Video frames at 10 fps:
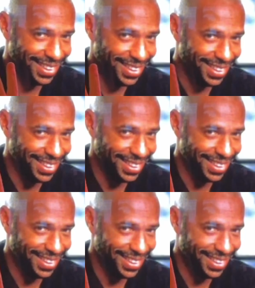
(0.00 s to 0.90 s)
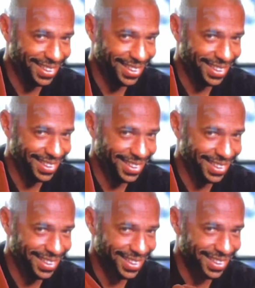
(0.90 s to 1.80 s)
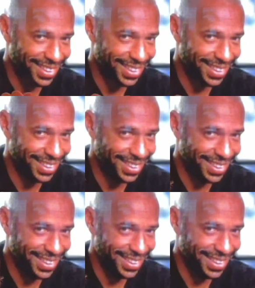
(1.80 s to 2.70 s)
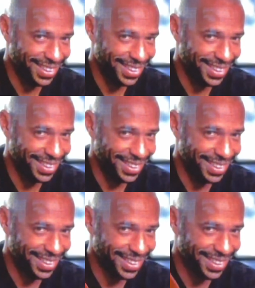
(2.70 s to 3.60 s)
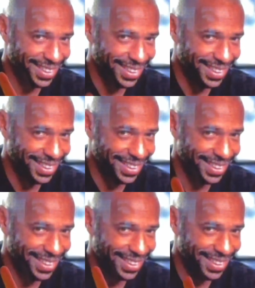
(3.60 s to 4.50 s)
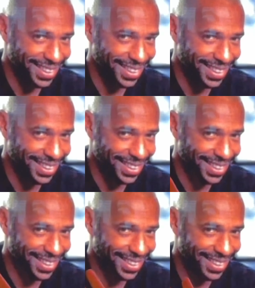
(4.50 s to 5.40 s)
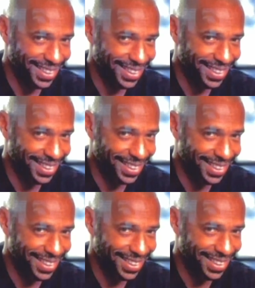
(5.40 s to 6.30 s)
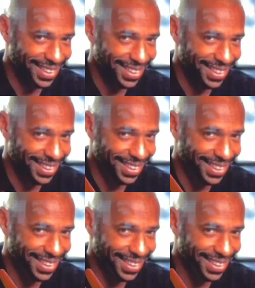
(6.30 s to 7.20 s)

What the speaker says: (not speaking)